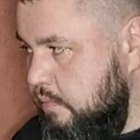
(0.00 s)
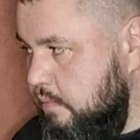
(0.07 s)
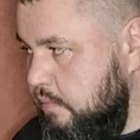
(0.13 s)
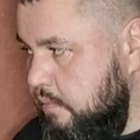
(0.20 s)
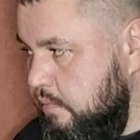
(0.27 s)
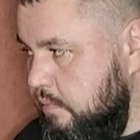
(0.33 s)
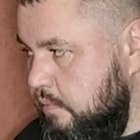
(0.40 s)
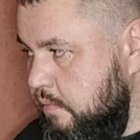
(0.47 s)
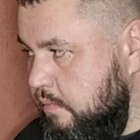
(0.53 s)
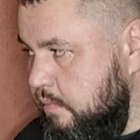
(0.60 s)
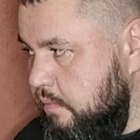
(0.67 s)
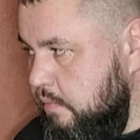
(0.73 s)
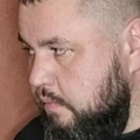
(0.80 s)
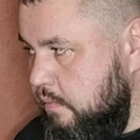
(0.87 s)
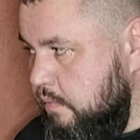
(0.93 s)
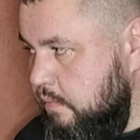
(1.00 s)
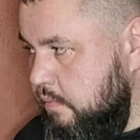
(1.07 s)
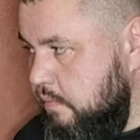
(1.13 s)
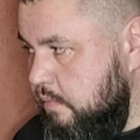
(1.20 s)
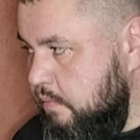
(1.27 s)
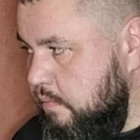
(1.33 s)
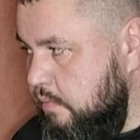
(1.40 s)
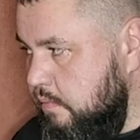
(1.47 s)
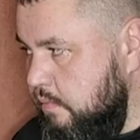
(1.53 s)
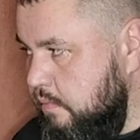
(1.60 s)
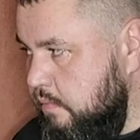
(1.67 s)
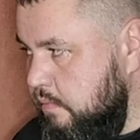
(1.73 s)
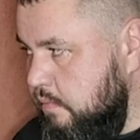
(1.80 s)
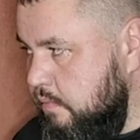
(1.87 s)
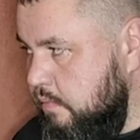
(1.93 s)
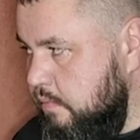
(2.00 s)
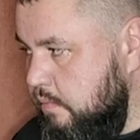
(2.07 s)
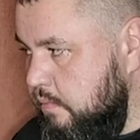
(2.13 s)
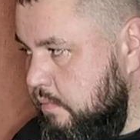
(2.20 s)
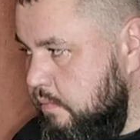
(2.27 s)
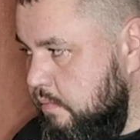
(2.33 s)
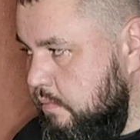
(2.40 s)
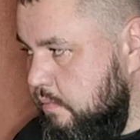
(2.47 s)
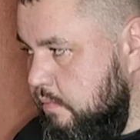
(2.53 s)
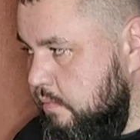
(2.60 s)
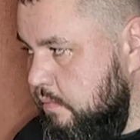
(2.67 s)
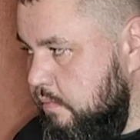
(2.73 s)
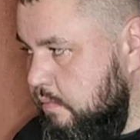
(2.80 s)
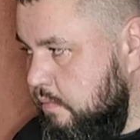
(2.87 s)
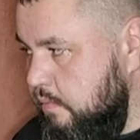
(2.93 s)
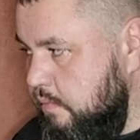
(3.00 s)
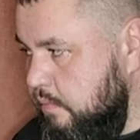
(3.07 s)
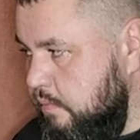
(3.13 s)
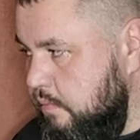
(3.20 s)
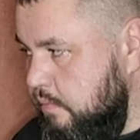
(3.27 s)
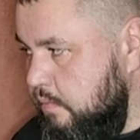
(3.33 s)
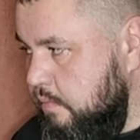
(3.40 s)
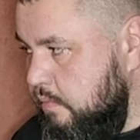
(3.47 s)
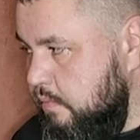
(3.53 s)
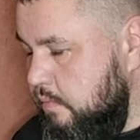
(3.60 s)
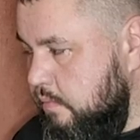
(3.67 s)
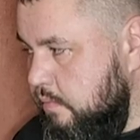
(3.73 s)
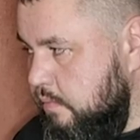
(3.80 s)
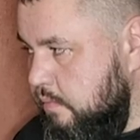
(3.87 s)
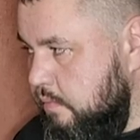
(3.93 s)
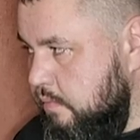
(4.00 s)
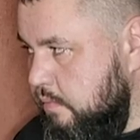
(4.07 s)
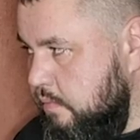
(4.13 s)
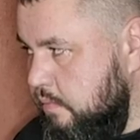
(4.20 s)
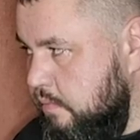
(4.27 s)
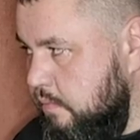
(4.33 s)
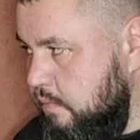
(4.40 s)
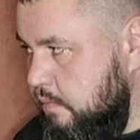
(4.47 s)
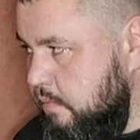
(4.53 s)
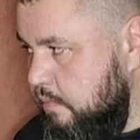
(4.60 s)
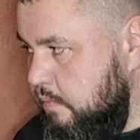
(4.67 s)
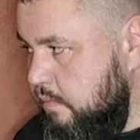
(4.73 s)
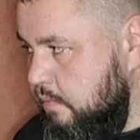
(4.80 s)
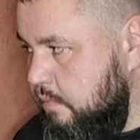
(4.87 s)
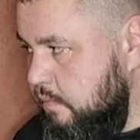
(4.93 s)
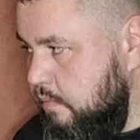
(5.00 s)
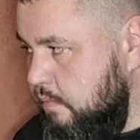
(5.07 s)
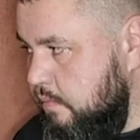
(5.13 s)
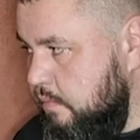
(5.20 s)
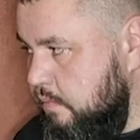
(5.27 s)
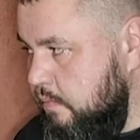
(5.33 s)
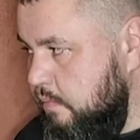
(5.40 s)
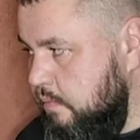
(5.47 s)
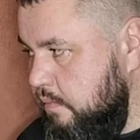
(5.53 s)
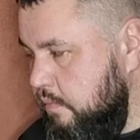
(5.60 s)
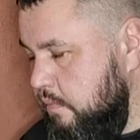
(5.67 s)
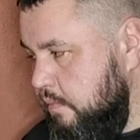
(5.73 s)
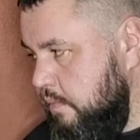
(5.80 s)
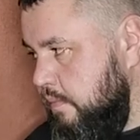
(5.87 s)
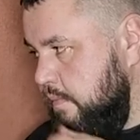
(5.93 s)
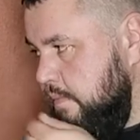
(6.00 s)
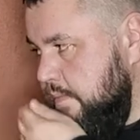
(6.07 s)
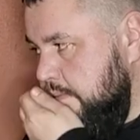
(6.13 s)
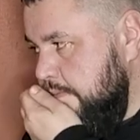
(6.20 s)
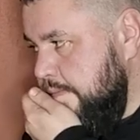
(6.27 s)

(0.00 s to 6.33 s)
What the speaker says: The person shown says nothing.